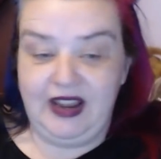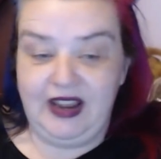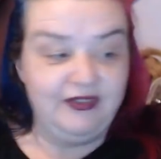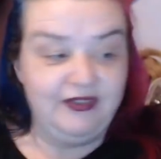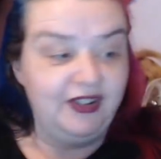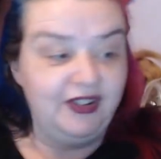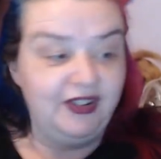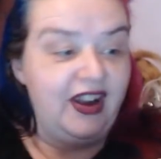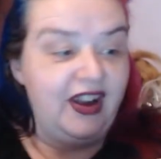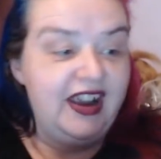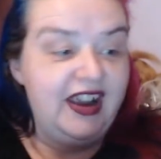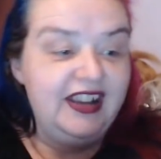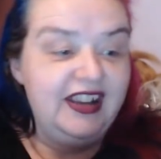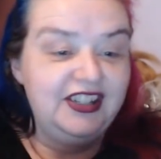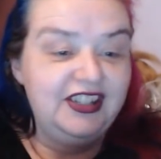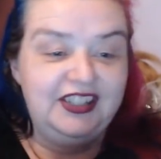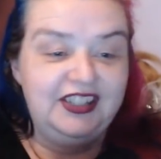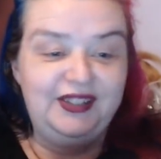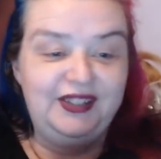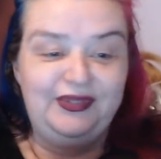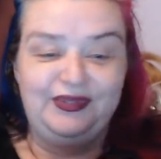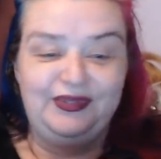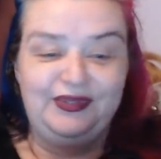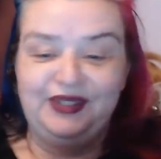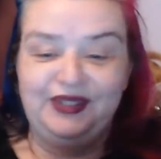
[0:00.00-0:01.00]
have a crash.
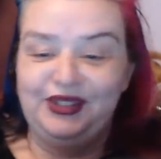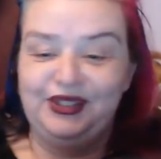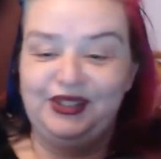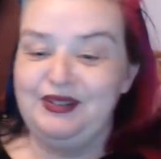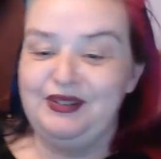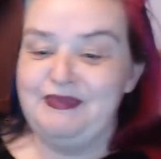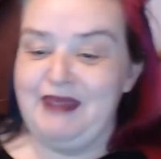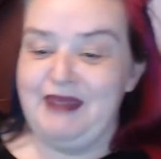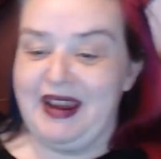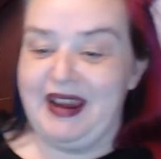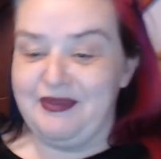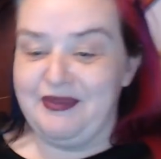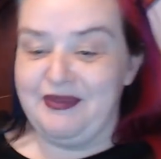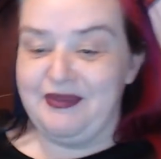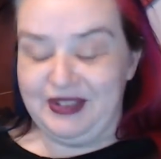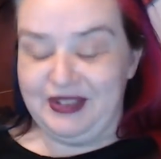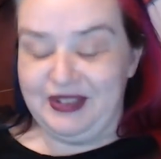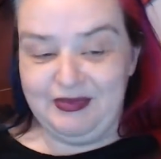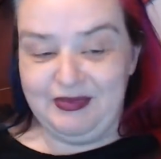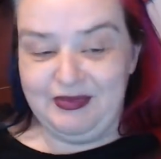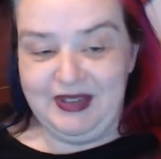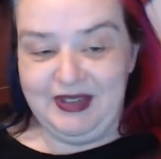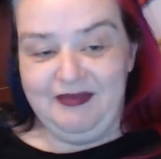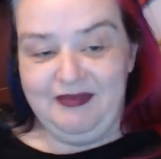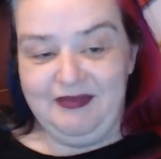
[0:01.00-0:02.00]
If we do, bear
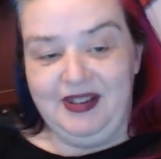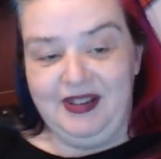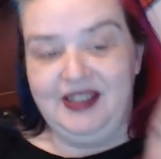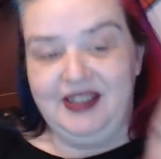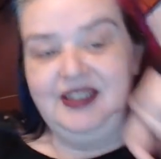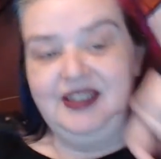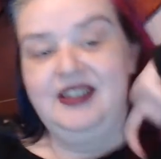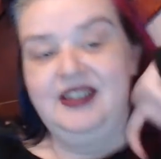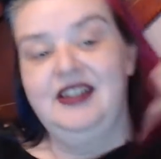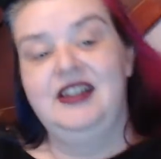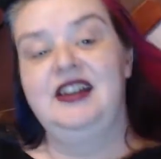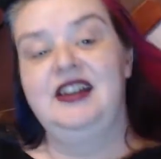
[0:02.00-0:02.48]
with me, but